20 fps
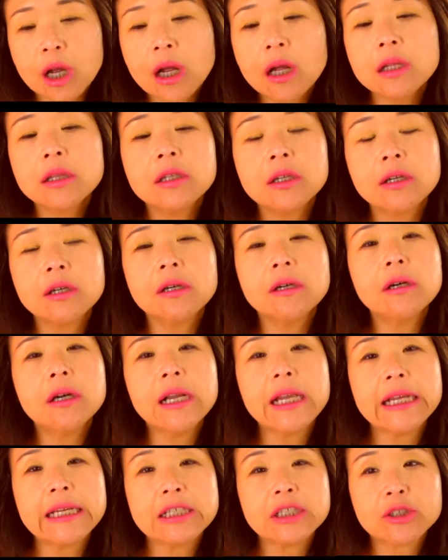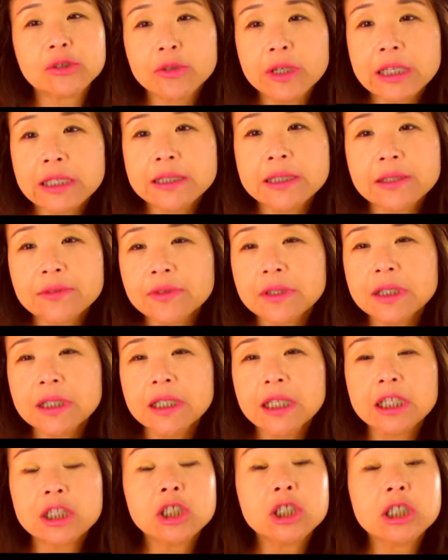color and
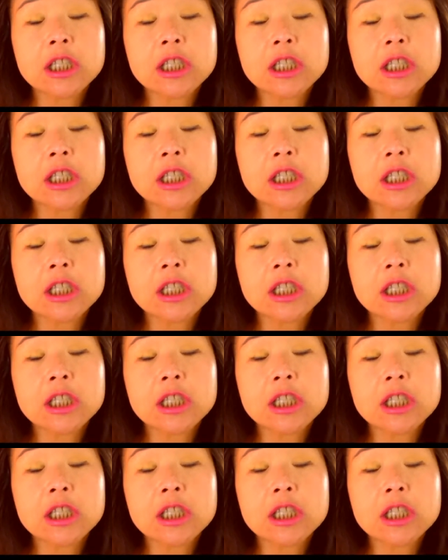creativity and